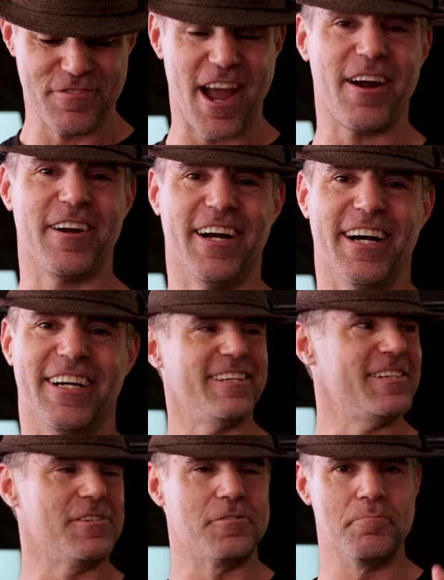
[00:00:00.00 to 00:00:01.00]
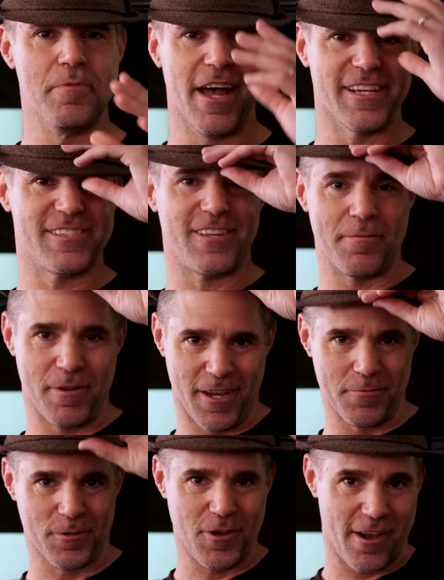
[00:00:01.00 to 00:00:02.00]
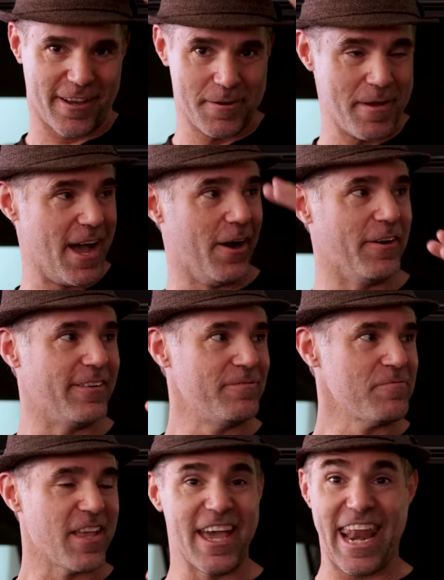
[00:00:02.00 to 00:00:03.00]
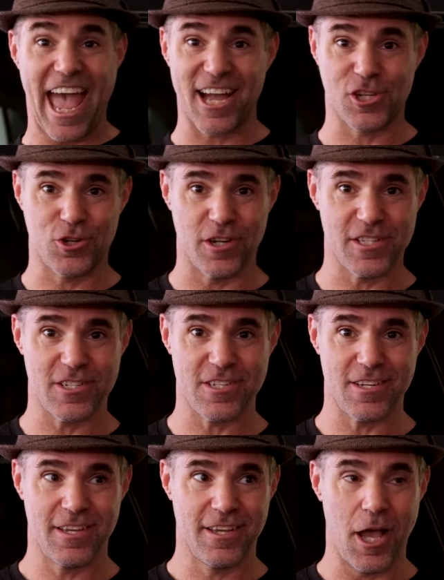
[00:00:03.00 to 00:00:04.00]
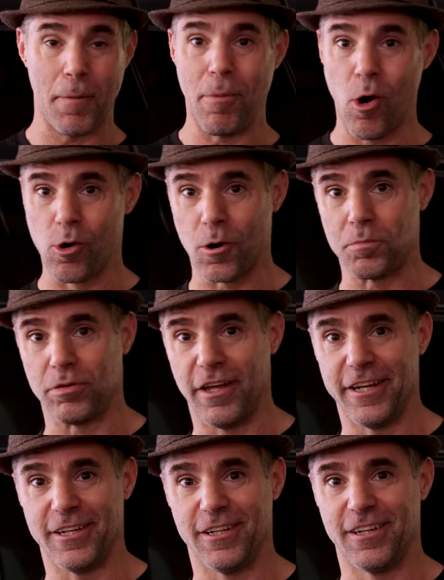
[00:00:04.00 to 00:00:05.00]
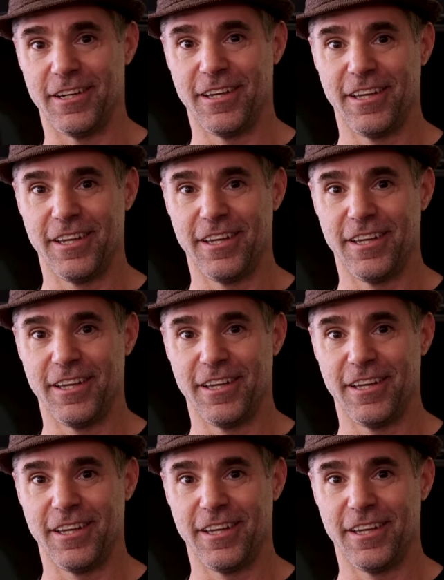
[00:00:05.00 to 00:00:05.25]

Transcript: Farah is the best. I mean, we're talking about an actress, a poker player,